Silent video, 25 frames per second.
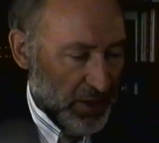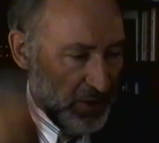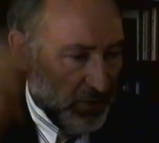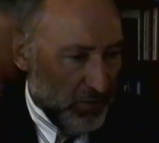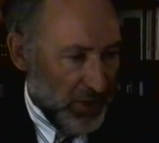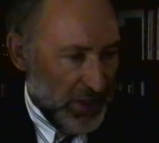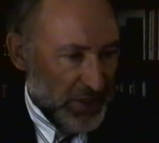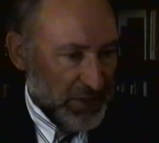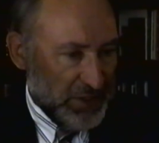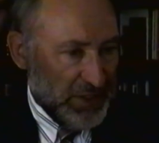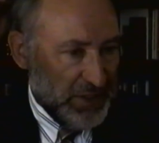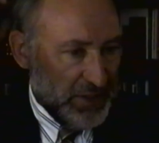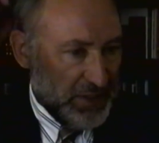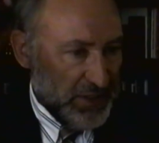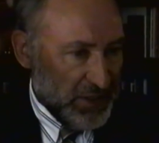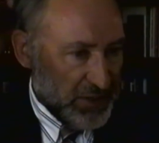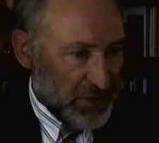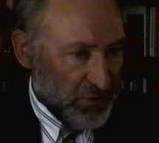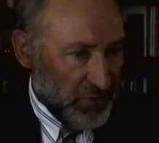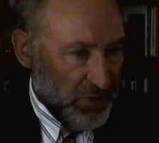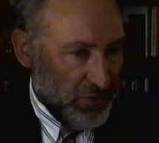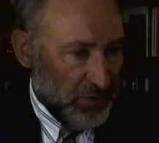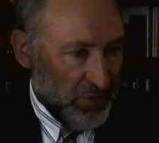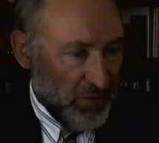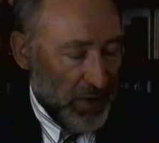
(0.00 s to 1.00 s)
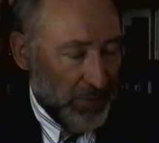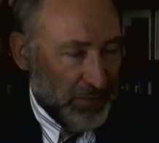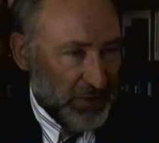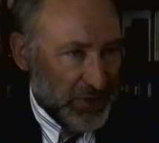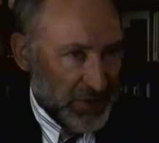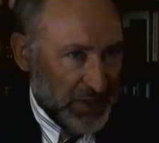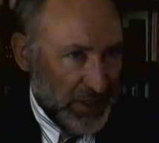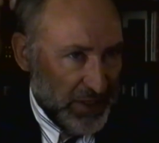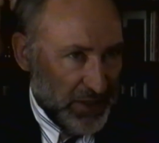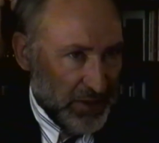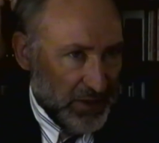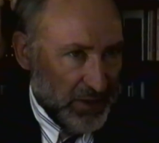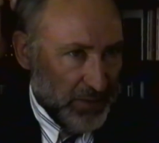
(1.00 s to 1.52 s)
was that this
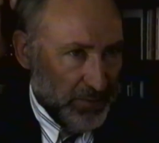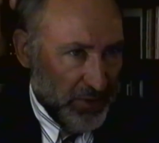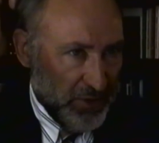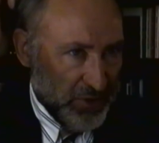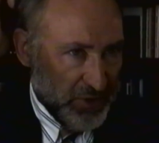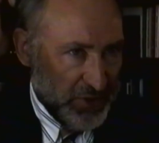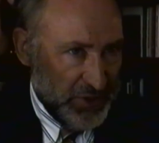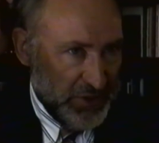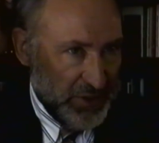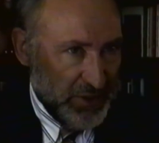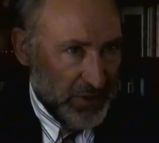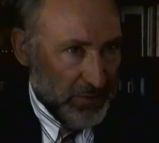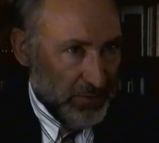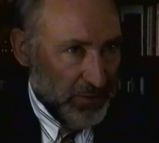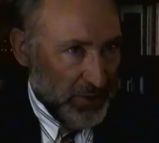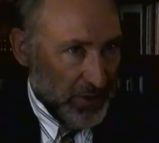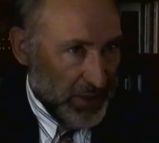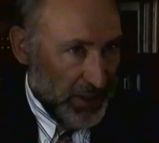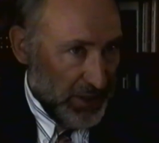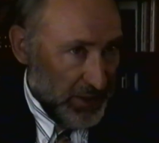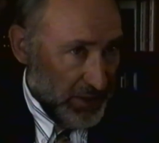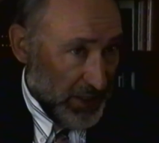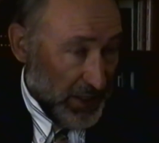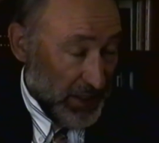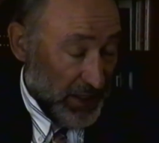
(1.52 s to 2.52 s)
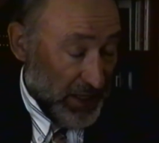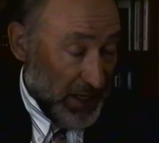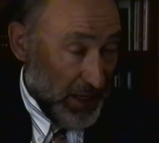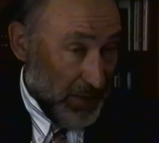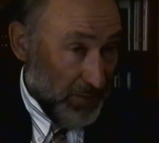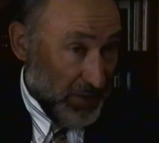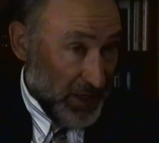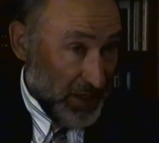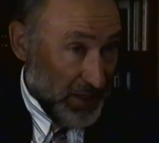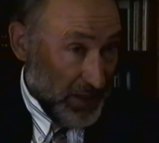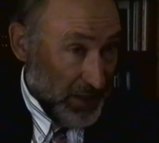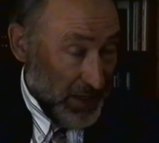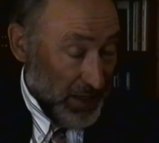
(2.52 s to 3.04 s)
represented the posterior bullet. They
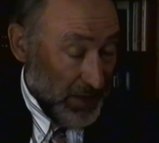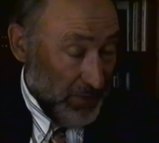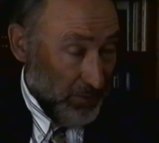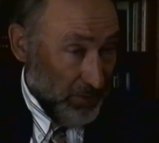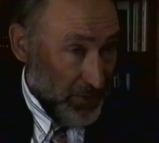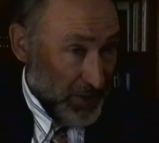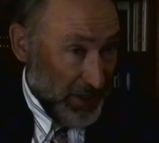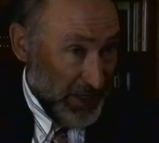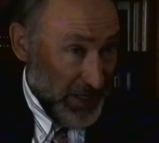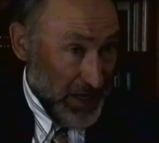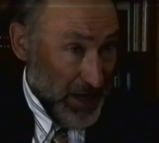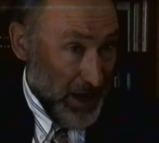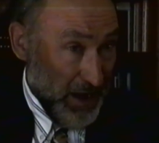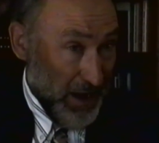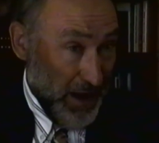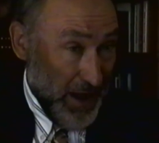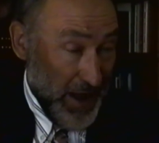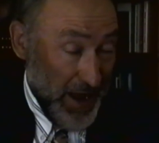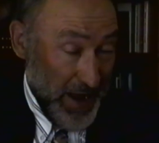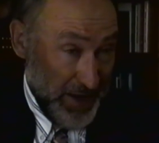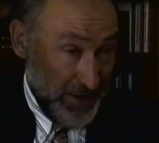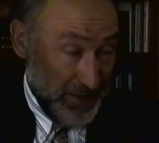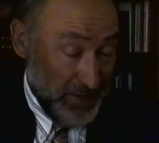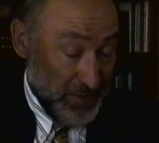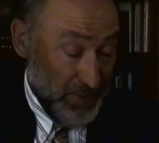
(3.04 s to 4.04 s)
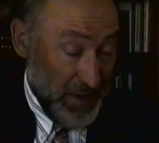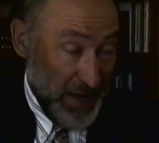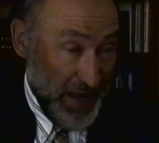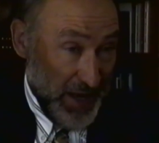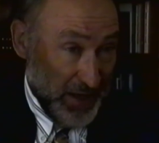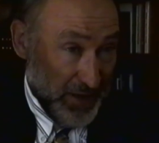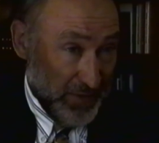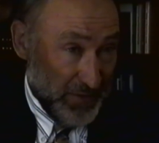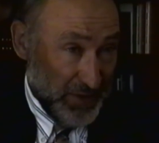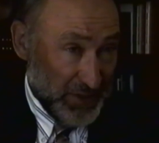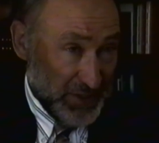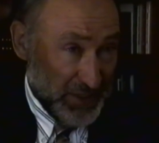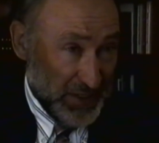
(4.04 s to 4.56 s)
came in pretty high on the
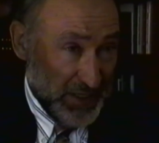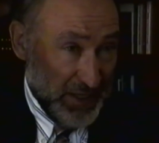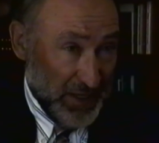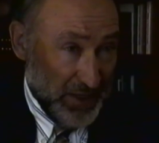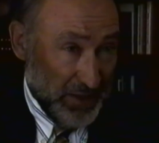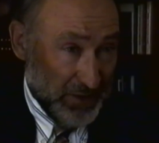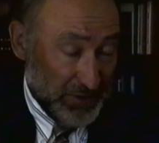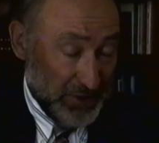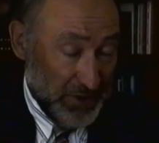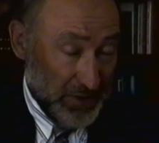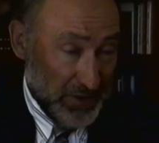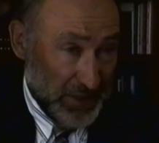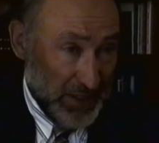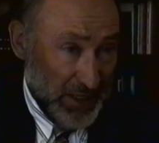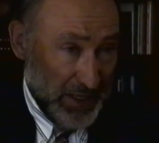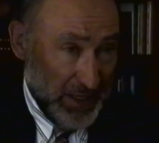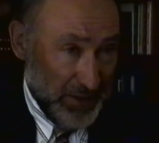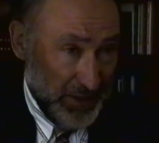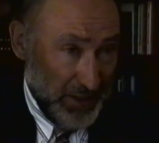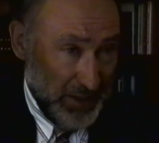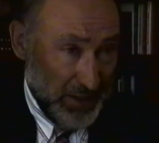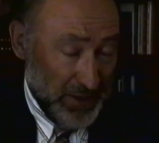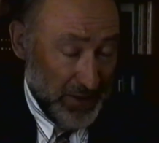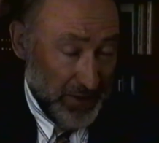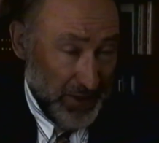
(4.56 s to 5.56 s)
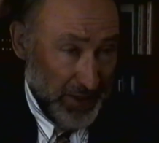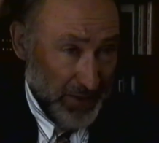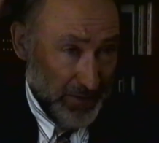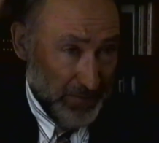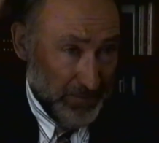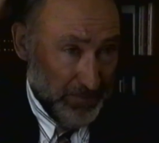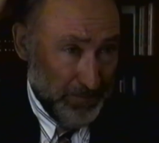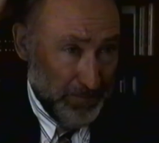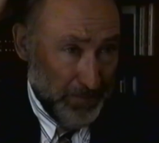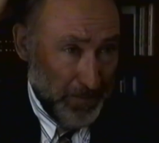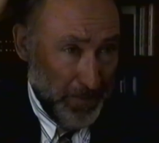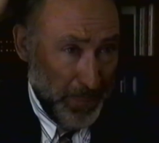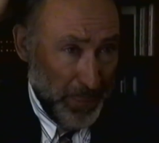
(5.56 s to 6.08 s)
back of the skull, near the colic area.
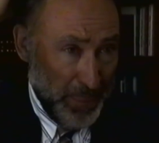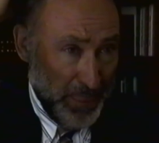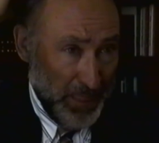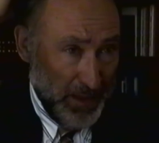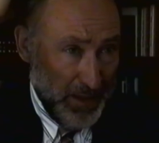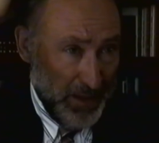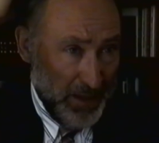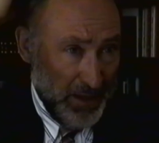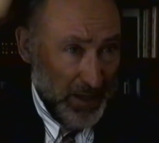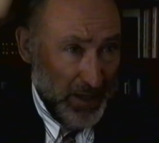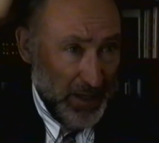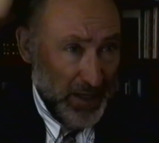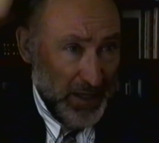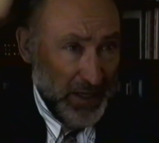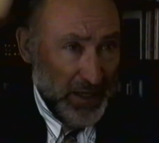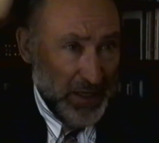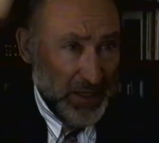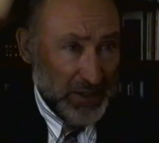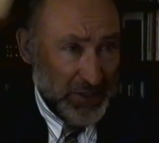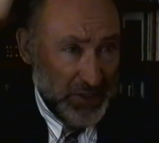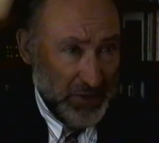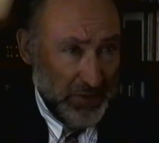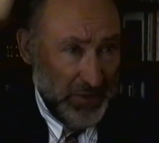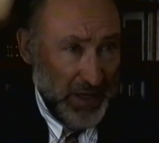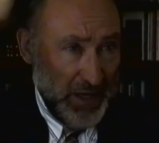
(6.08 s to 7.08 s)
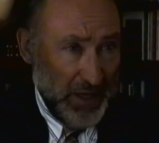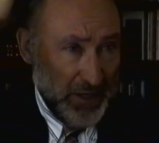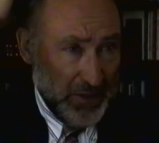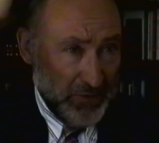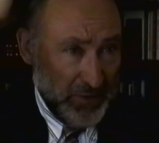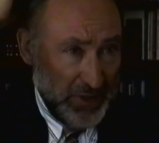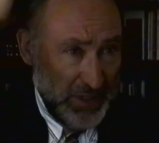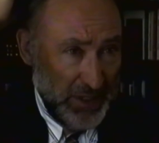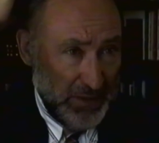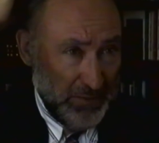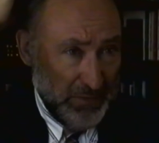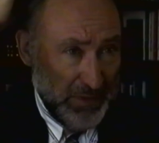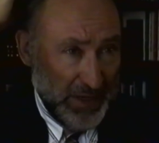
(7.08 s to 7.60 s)
And so they
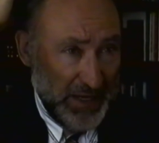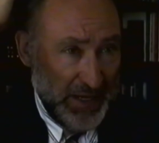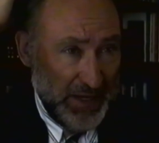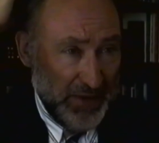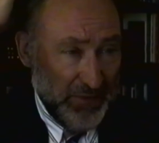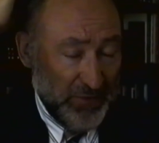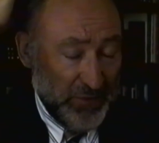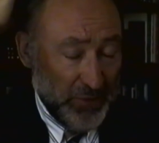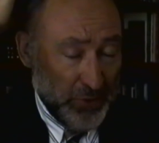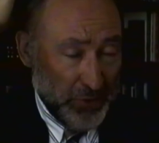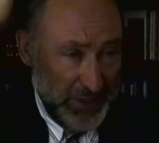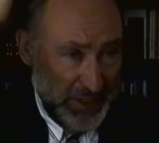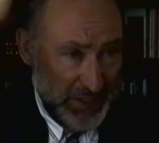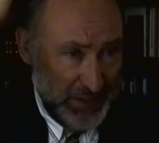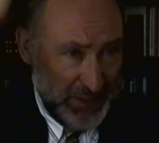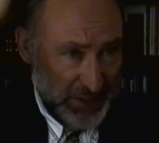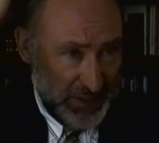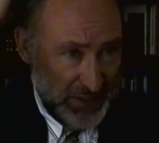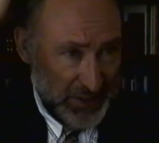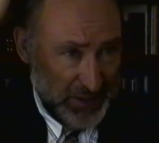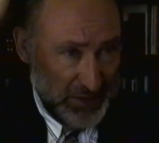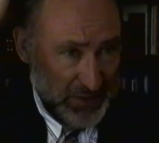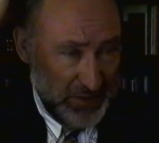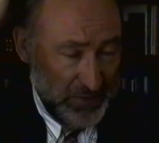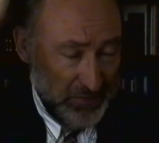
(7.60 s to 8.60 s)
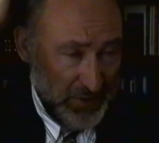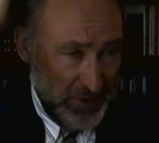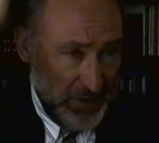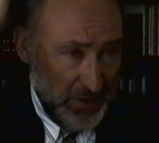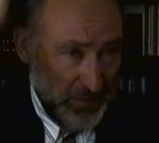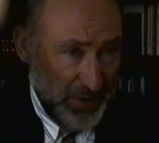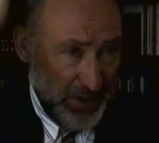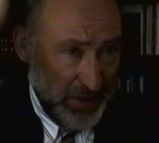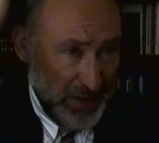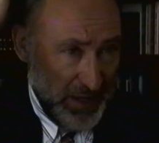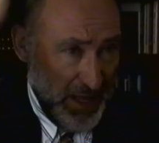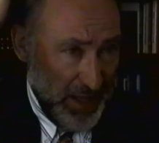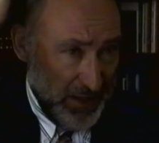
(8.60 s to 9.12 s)
agreed by 4 inches with the
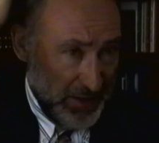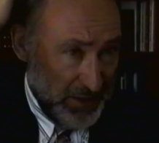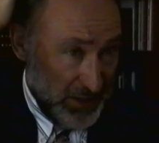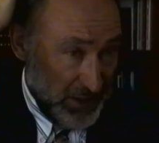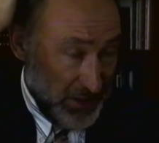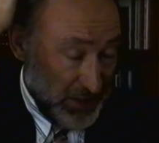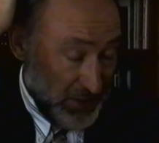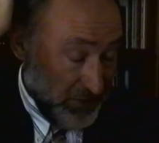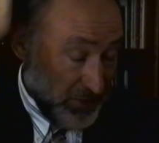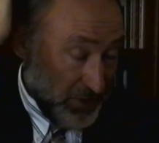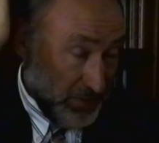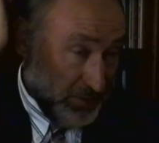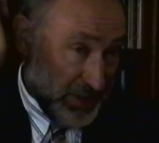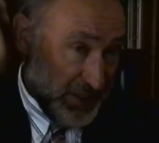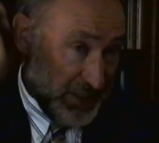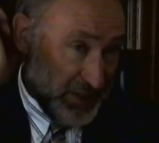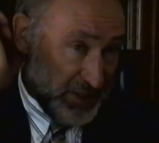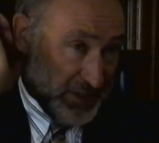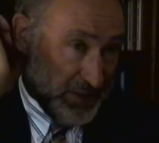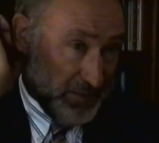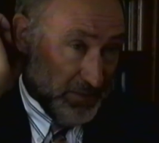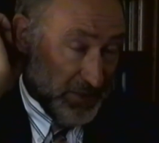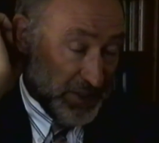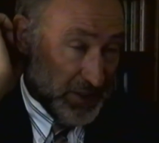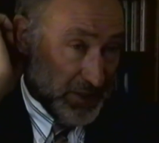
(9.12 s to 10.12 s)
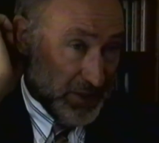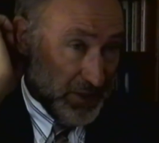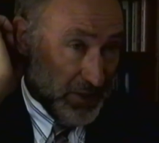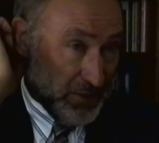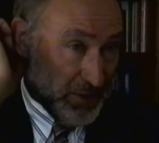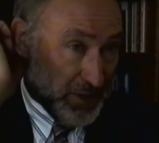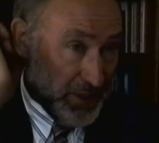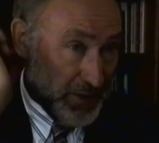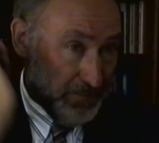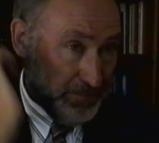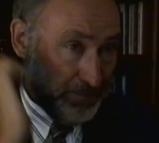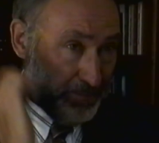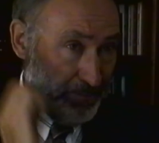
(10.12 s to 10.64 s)
pathologist who had placed it much
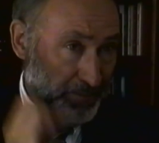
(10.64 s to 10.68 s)
lower.